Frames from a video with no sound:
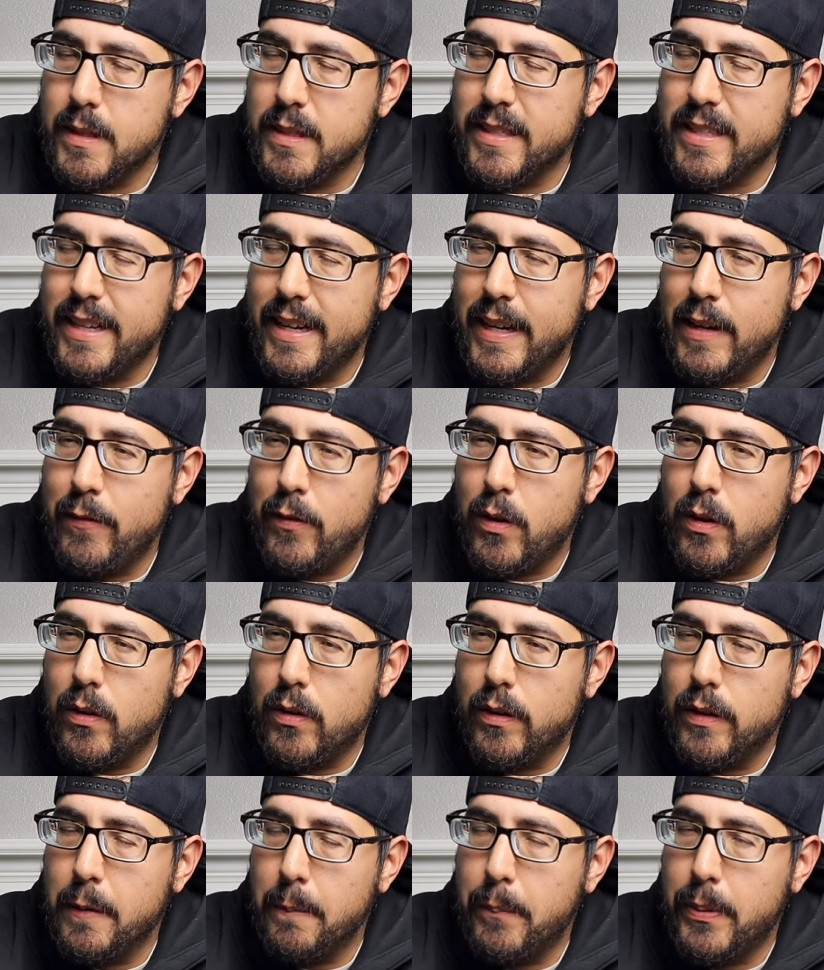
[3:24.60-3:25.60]
kind of
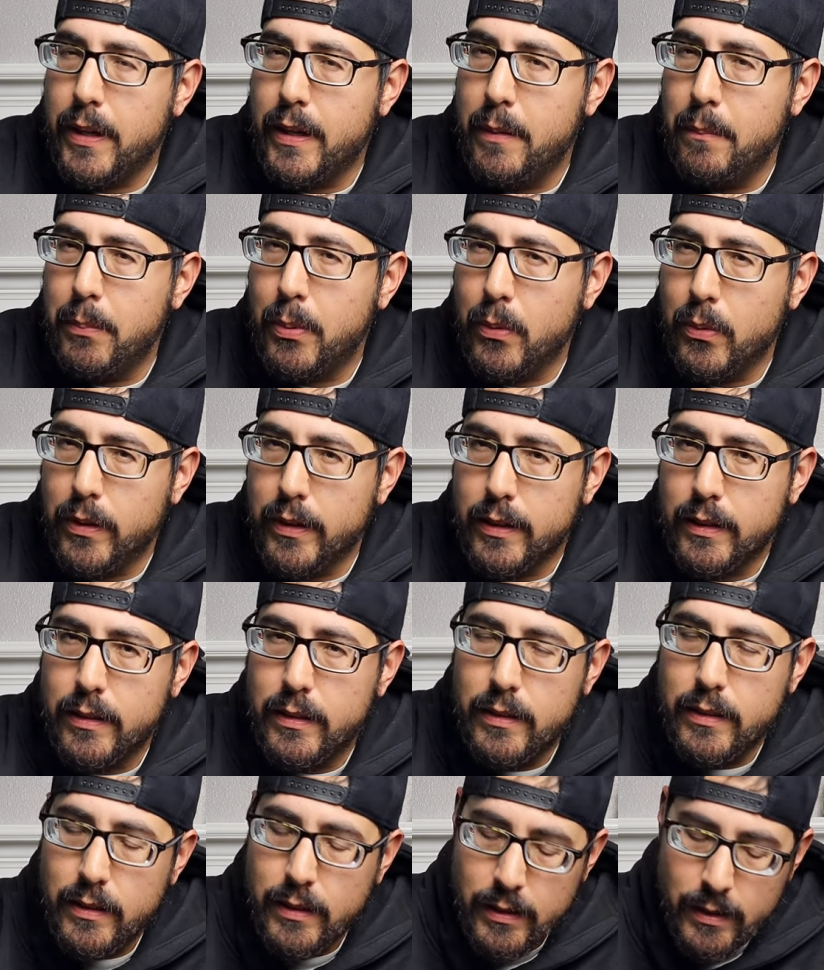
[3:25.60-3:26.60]
hard to pinpoint.
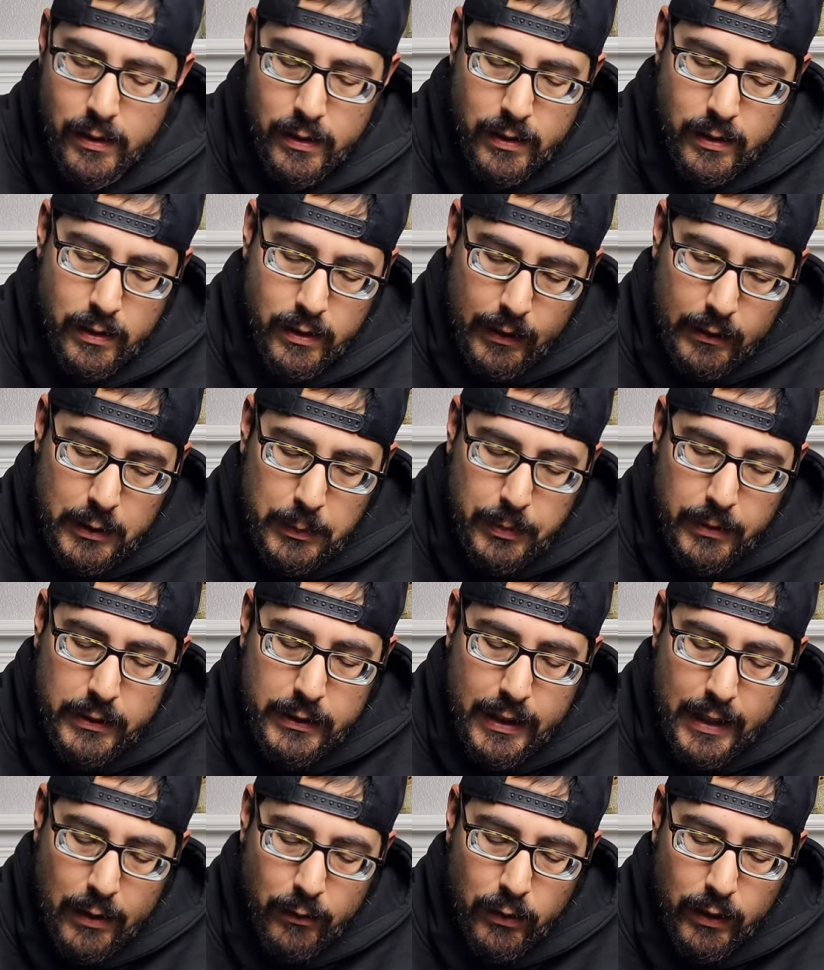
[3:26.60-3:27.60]
It's supposed
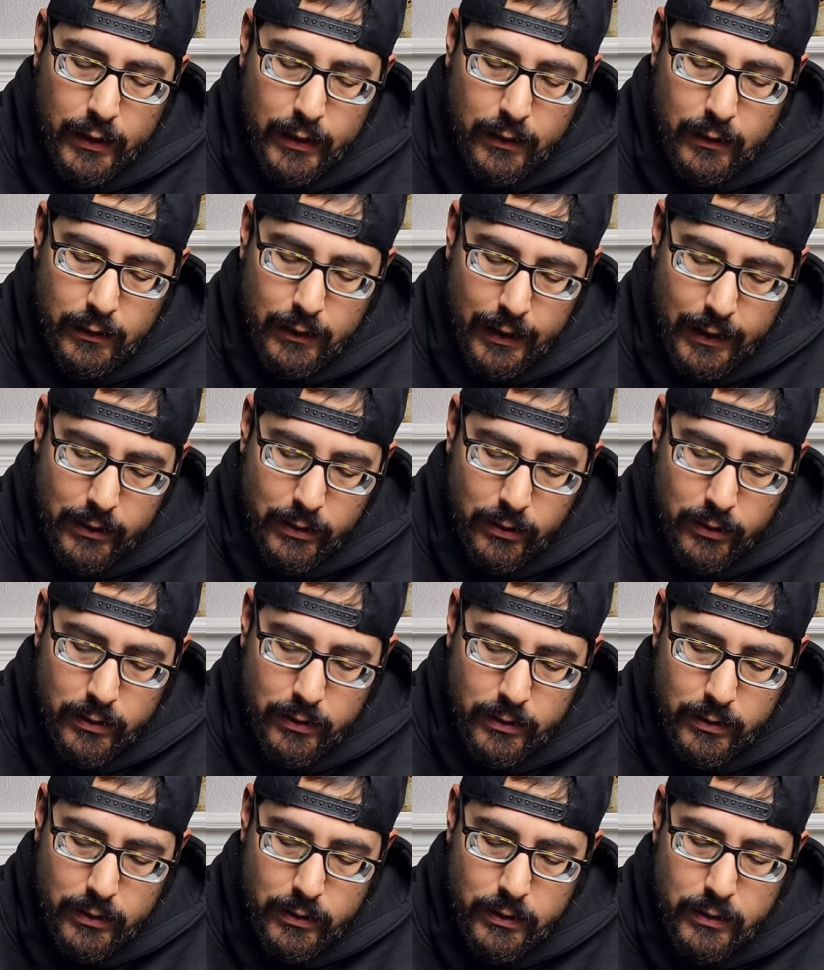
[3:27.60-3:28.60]
to have like a
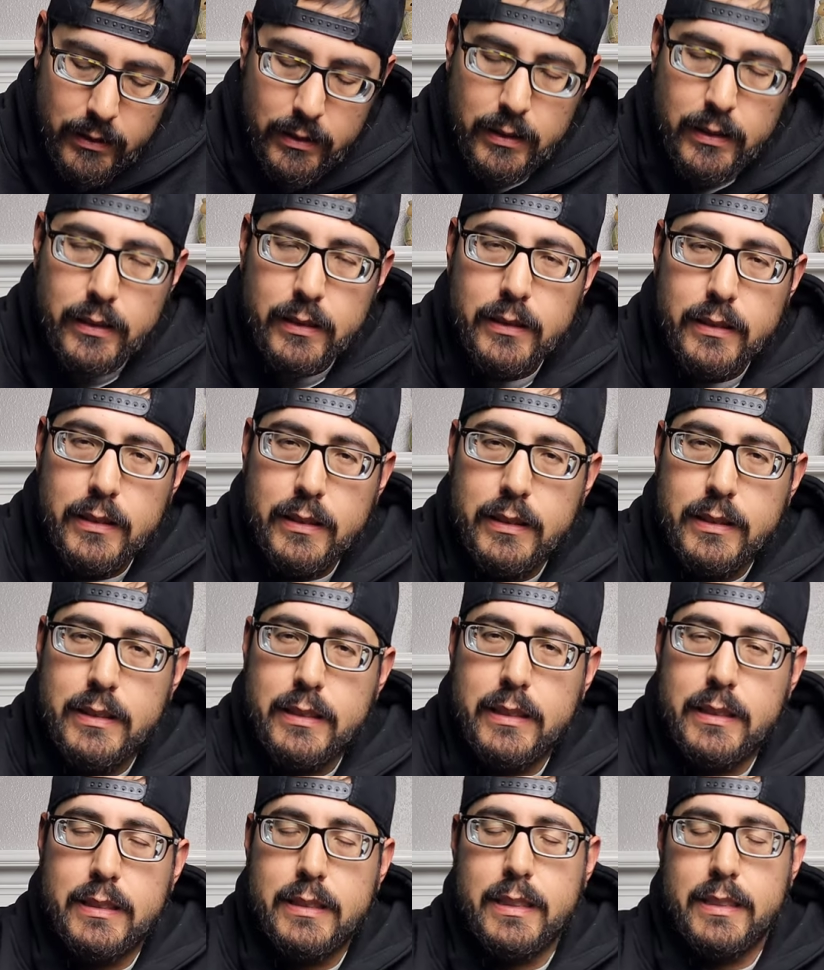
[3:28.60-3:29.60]
leather. It
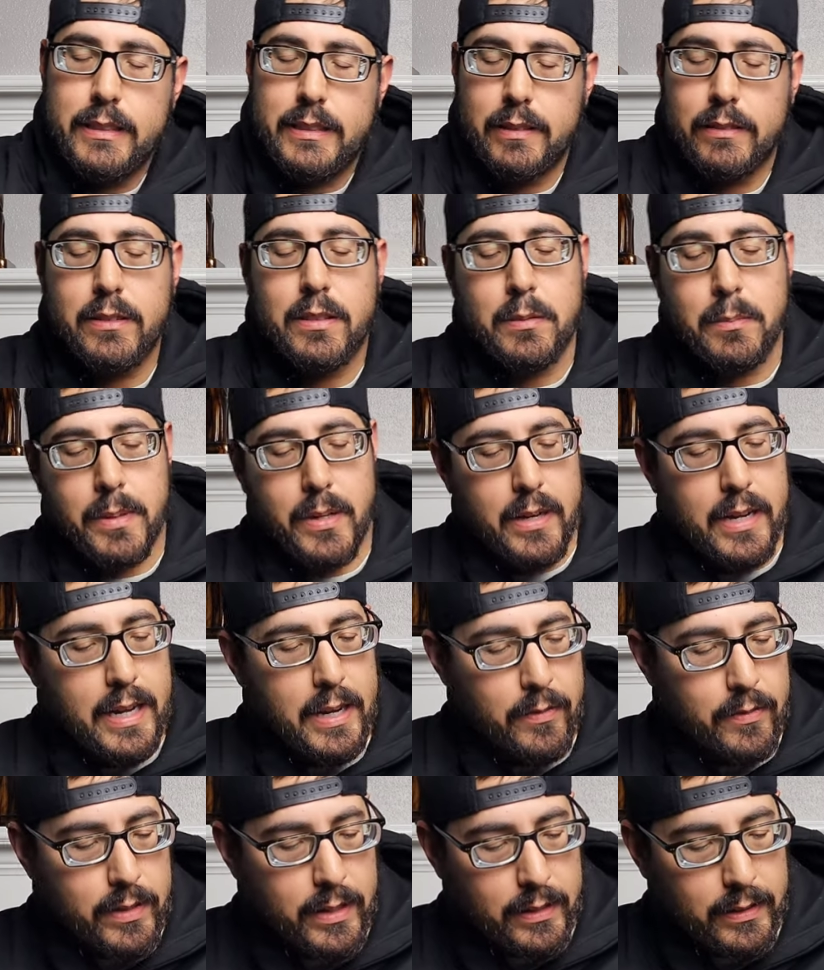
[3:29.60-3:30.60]
says something about
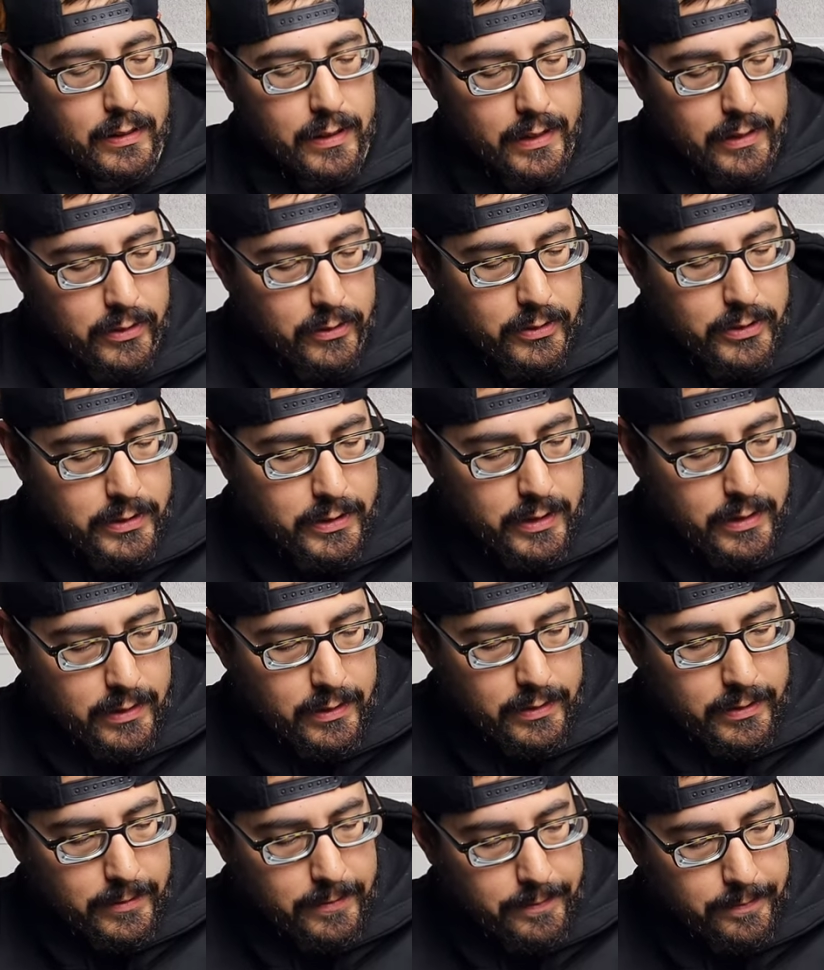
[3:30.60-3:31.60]
having a leather
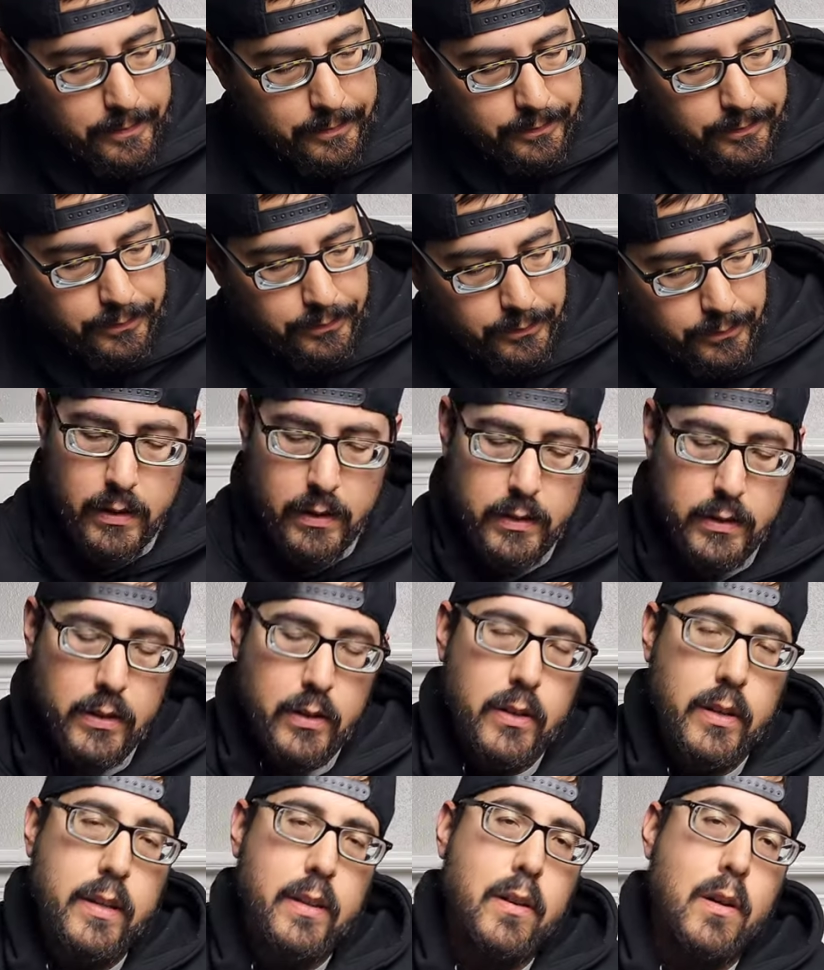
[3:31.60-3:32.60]
scent. Let's go
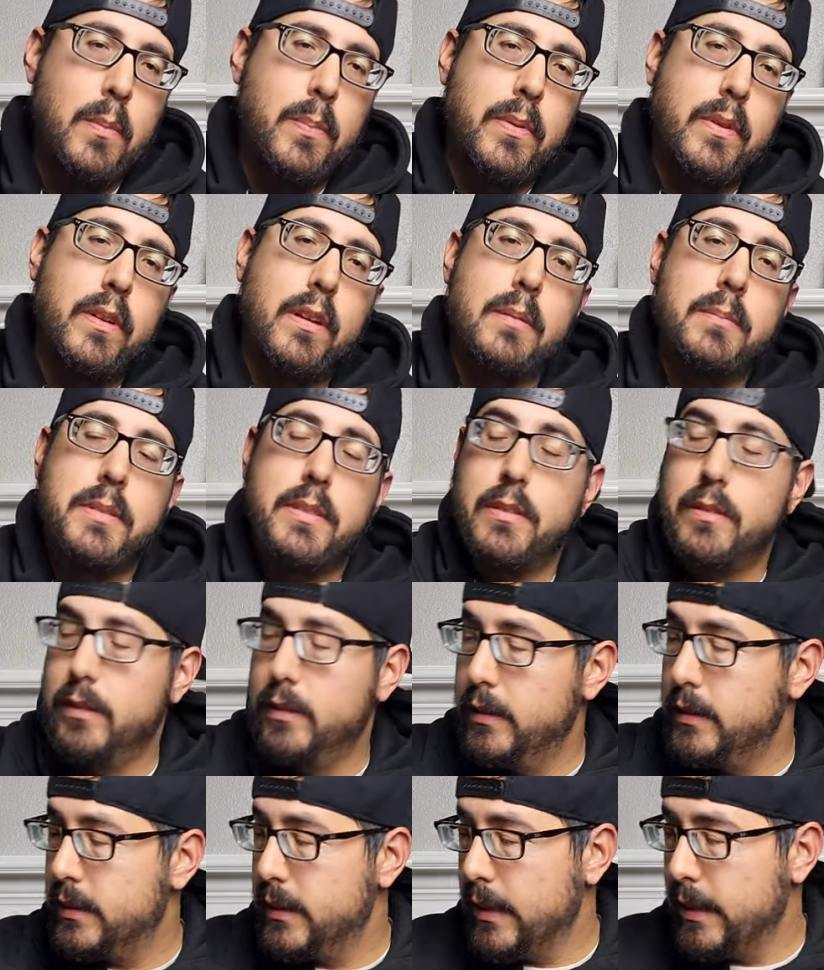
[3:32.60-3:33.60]
ahead and open it up, see what it
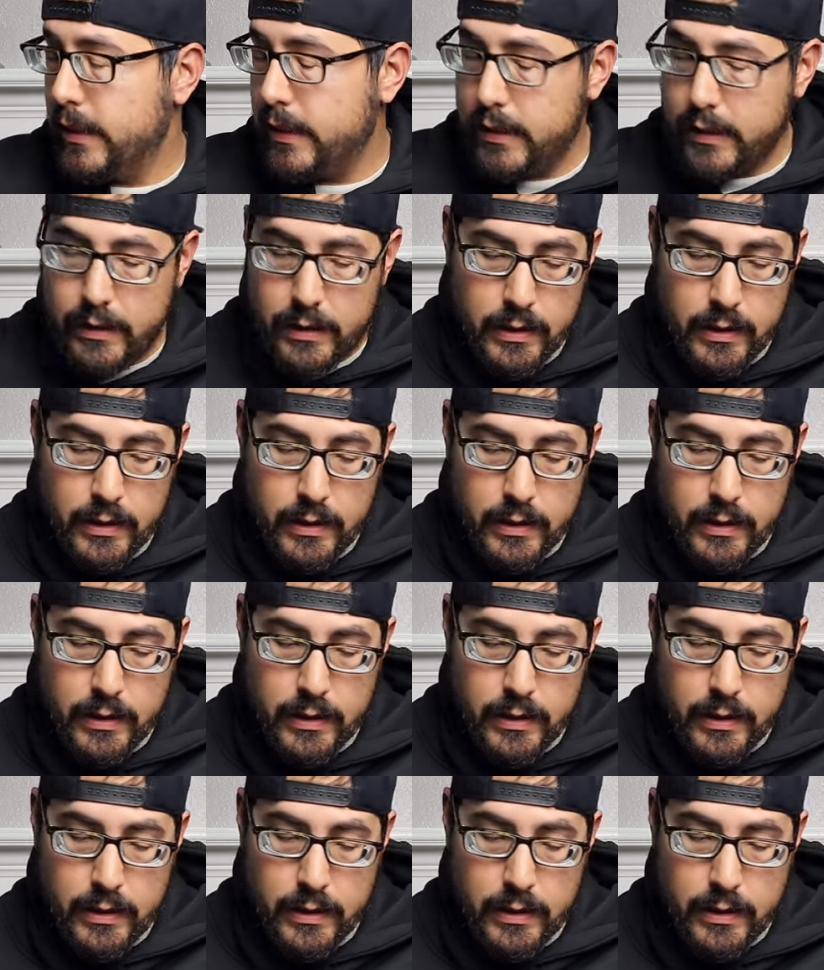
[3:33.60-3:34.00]
looks like.